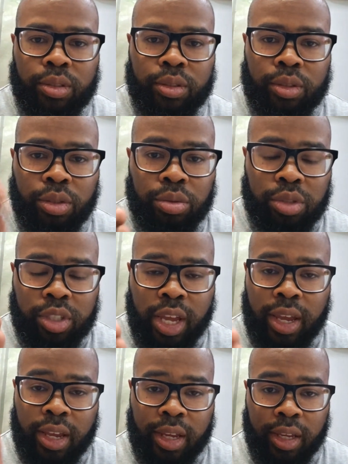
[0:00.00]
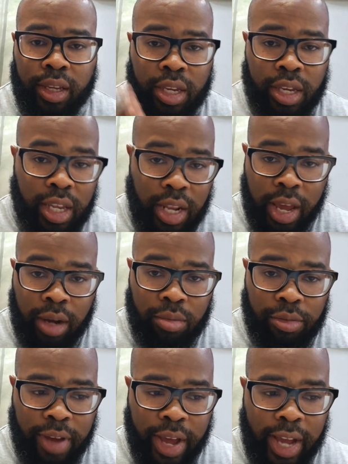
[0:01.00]
Tuesday, hit
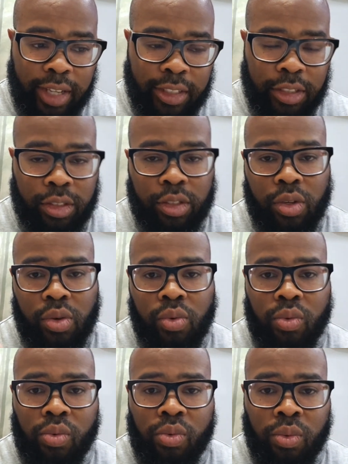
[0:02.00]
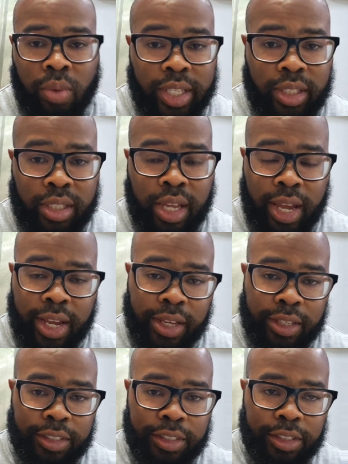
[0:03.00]
Equifax, Wednesday,
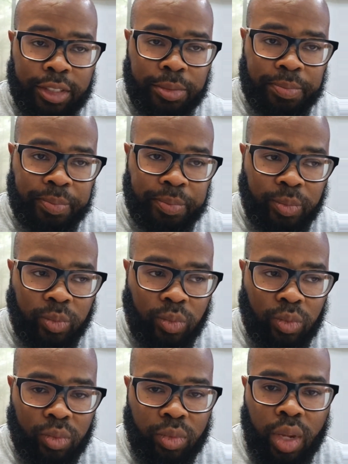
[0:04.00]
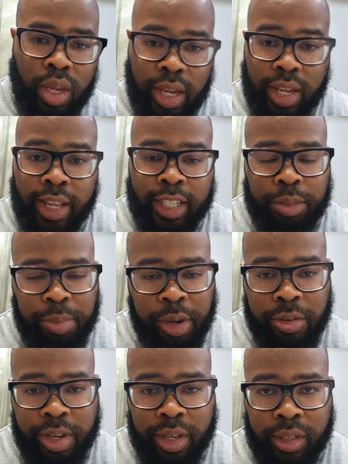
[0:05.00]
hit
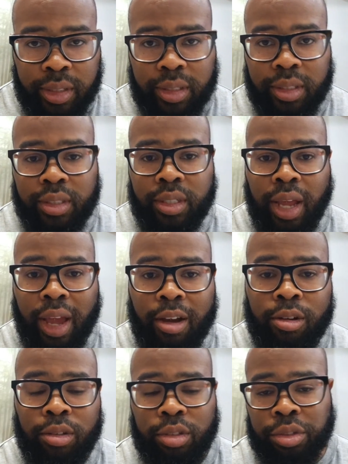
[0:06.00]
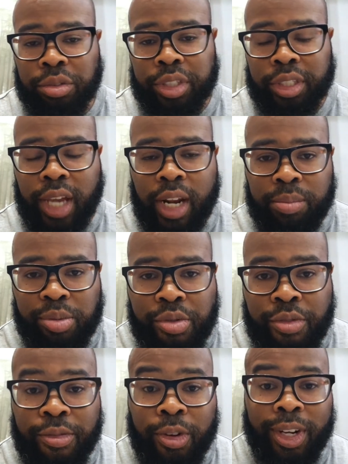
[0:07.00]
Experian. Now you just got
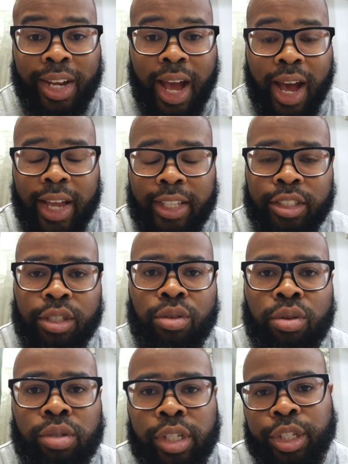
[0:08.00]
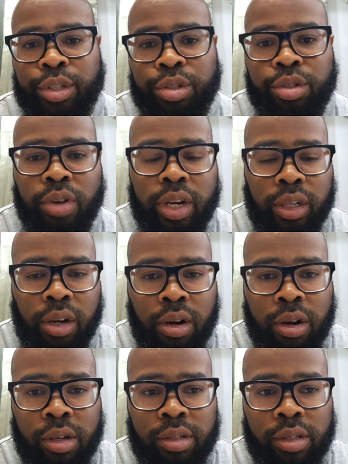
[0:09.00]
approved for 9 0 interest credit
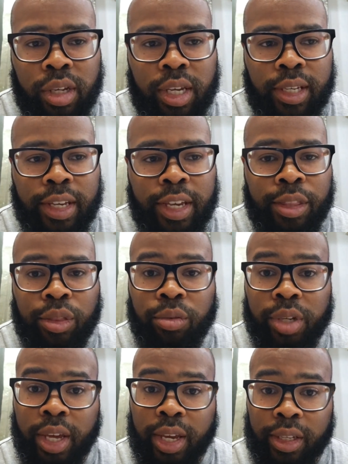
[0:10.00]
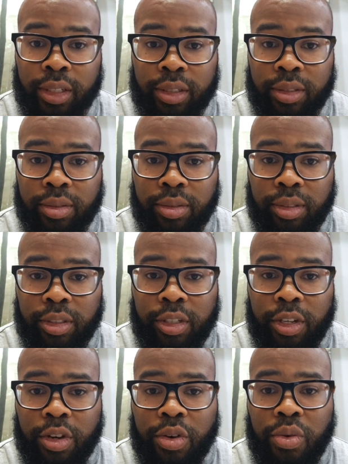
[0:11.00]
cards in 3 days
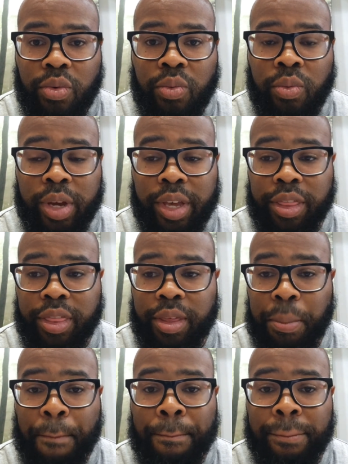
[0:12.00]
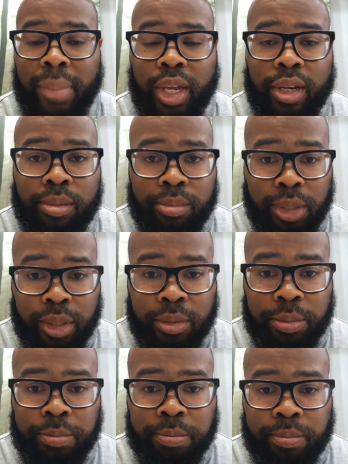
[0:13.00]
with
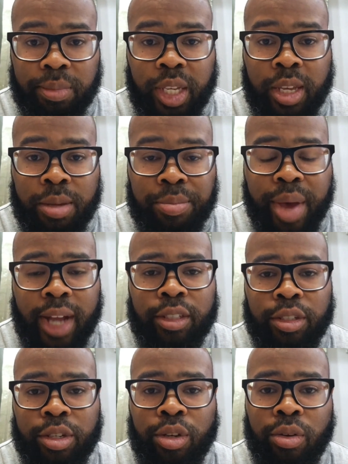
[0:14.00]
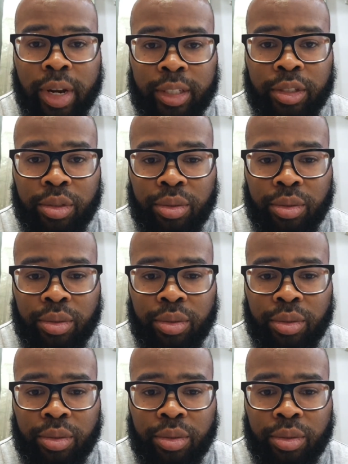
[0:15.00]
minimum impact to your credit